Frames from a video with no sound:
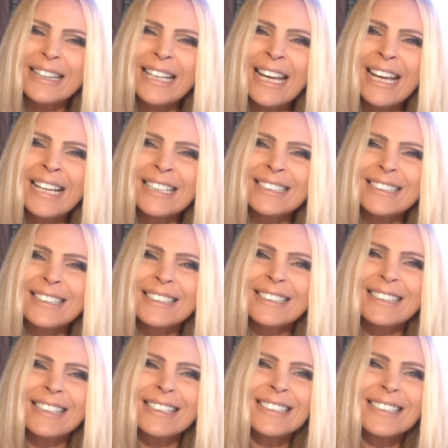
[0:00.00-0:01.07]

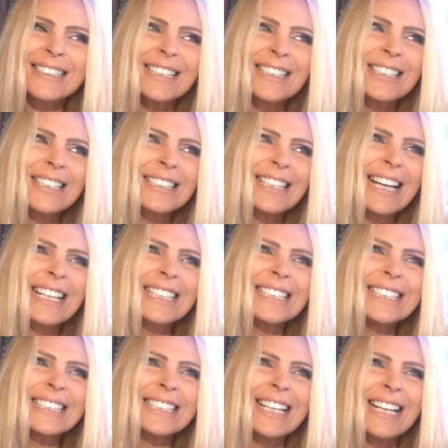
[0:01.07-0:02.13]
things such as
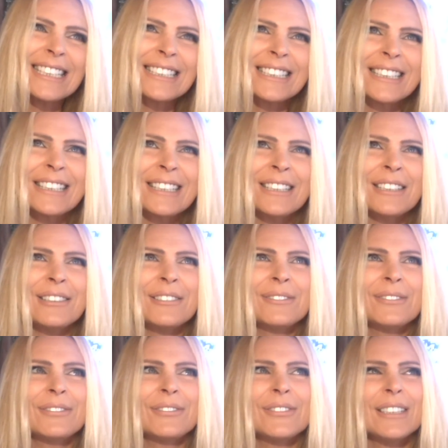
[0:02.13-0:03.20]

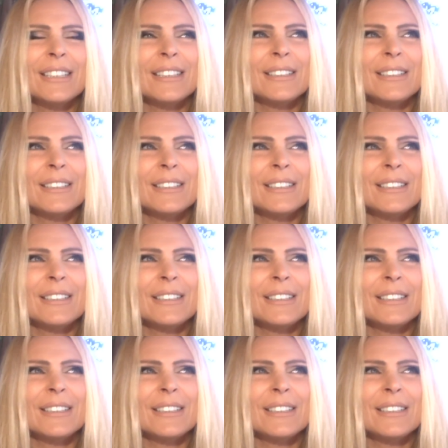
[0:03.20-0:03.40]
excessive,